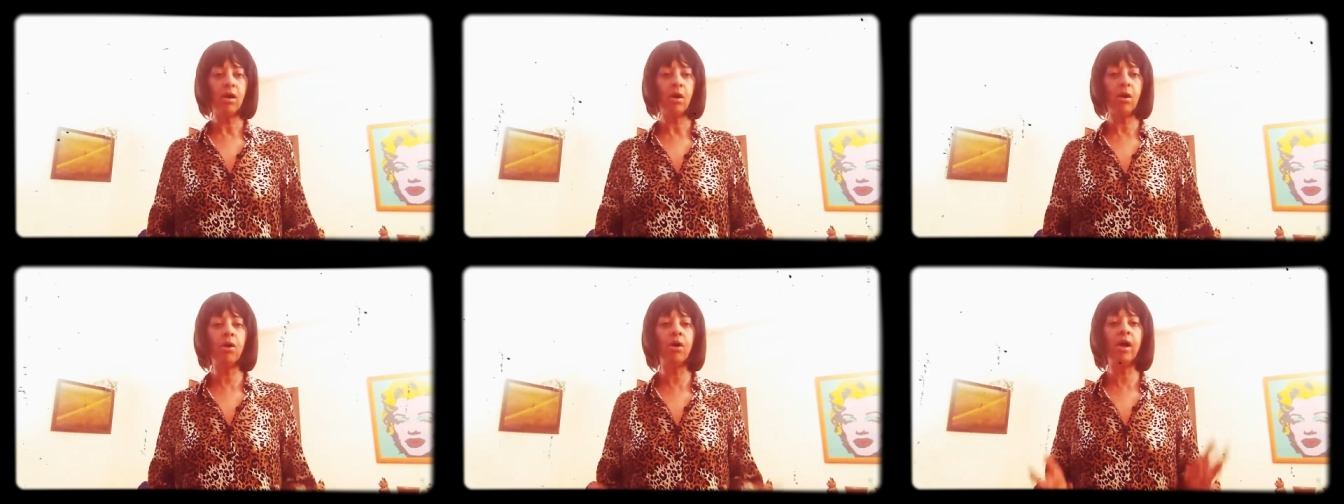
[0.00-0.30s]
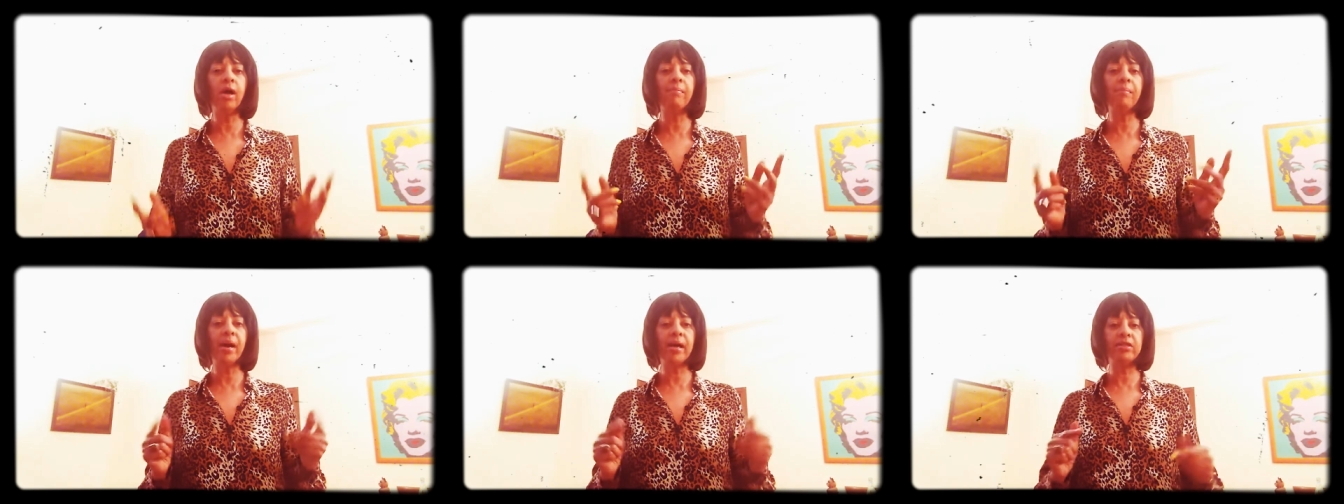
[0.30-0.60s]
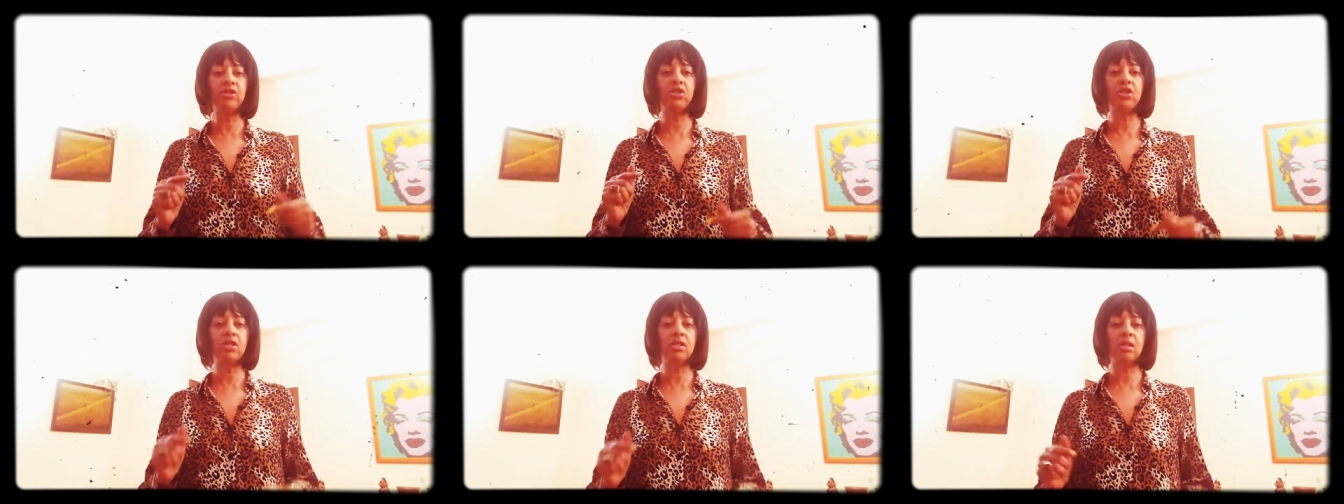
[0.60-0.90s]
or am
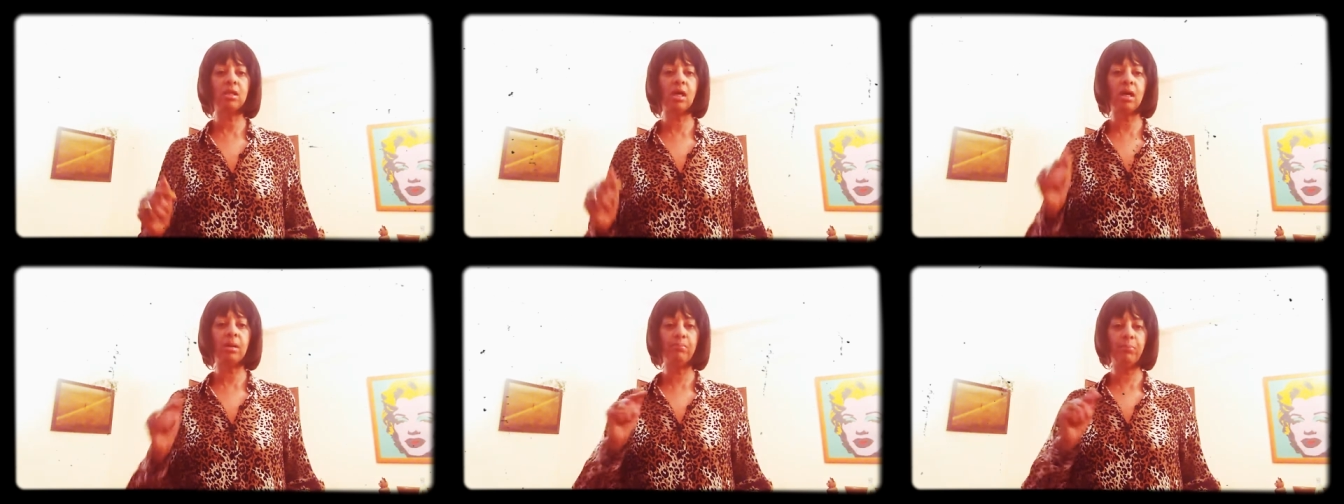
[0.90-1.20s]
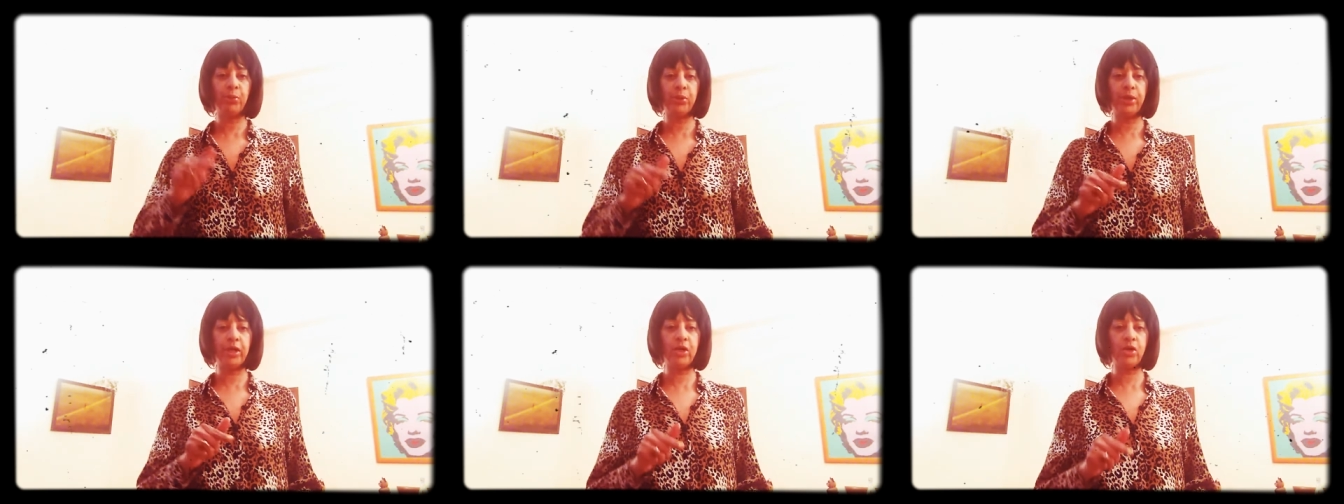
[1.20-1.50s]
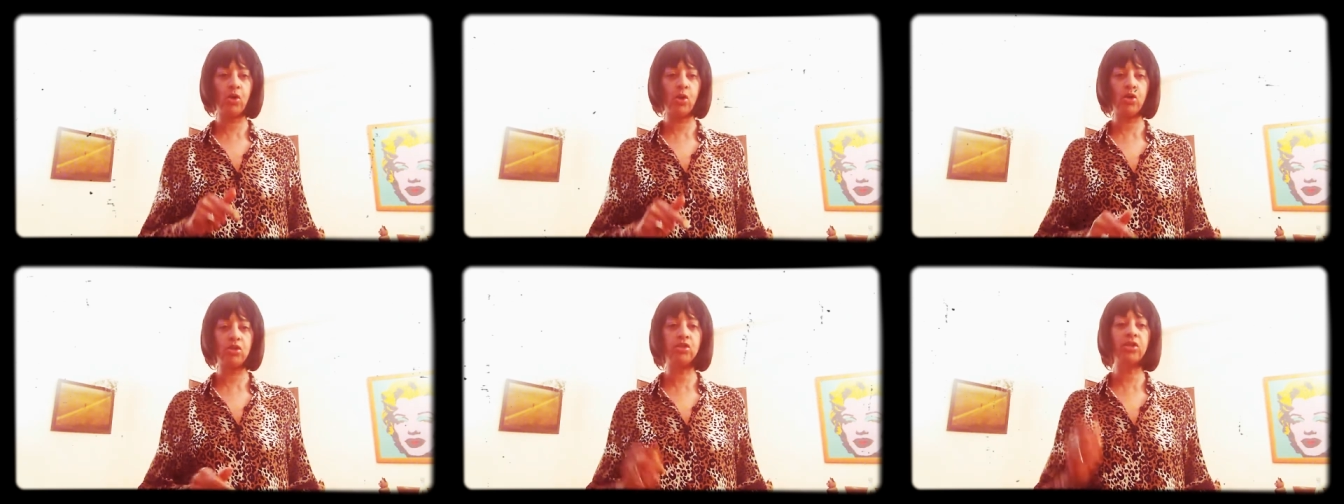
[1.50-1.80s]
I just a booty
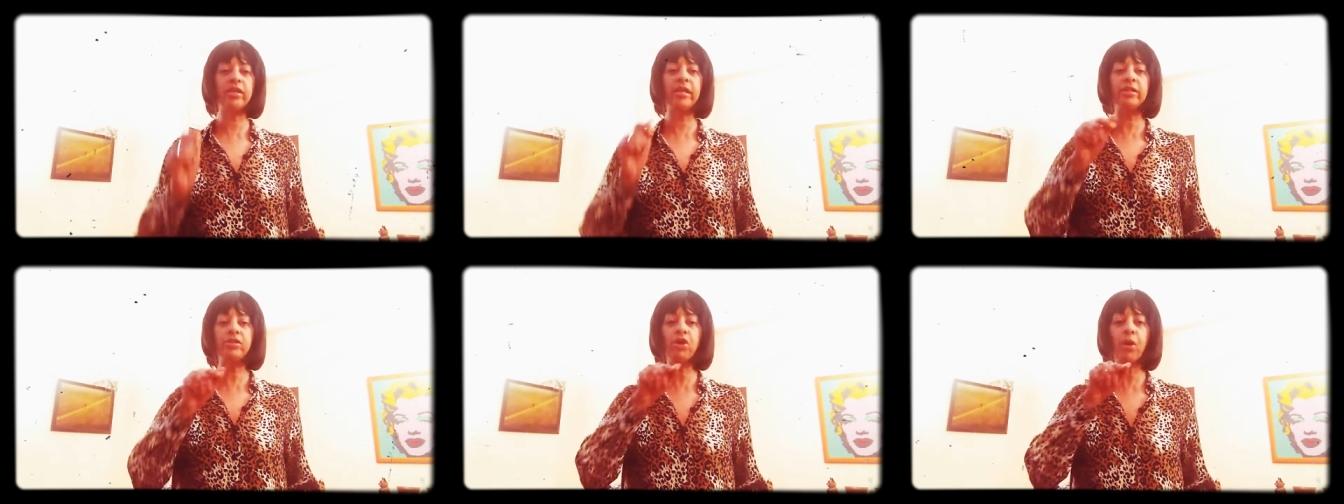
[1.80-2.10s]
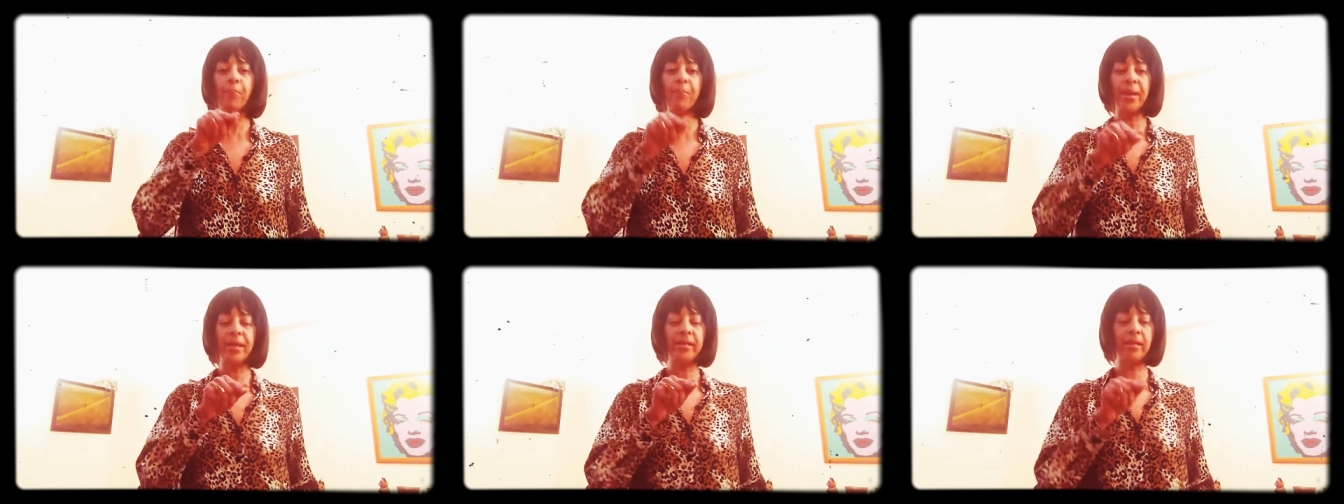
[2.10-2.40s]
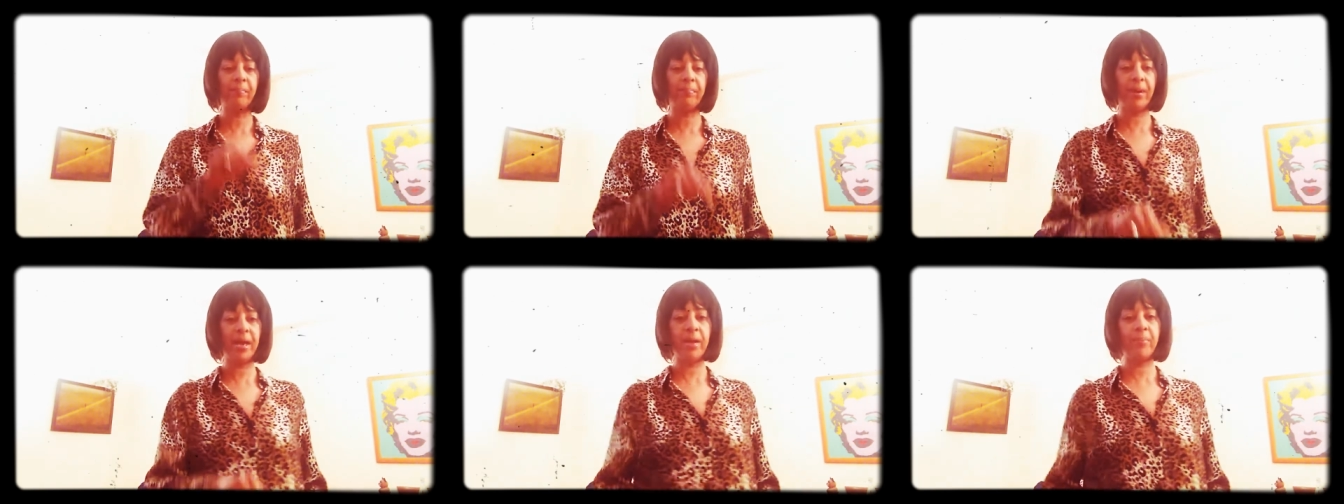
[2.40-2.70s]
call? So get your
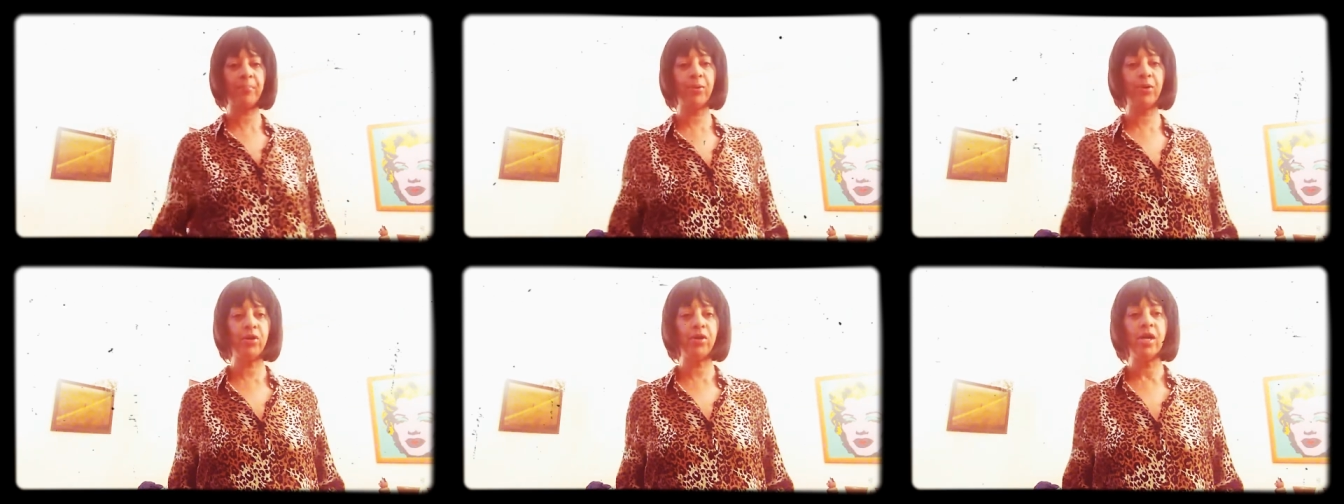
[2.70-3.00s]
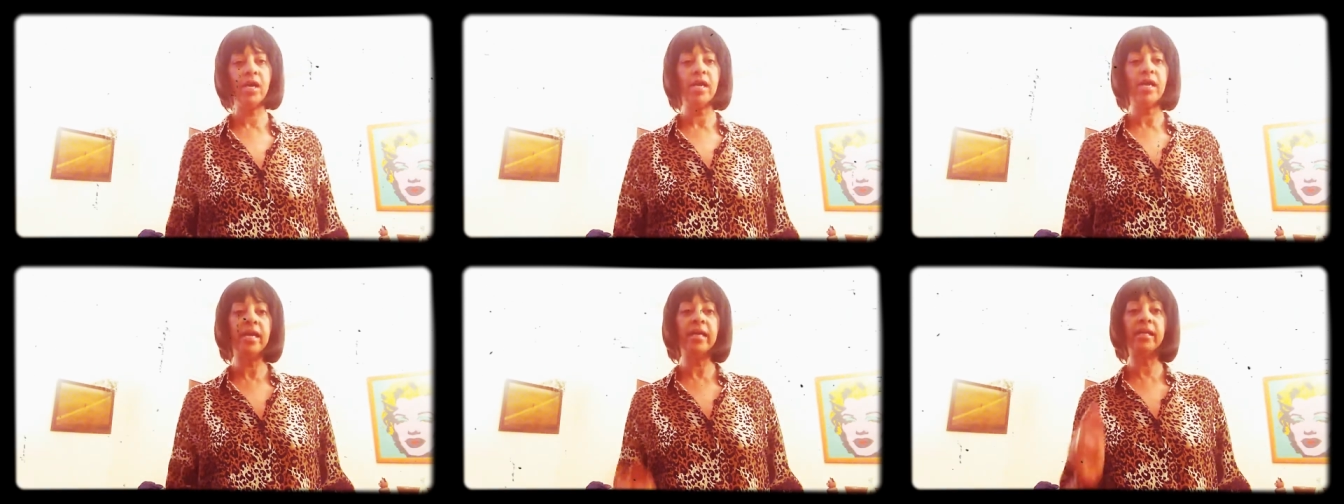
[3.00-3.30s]
pen and paper,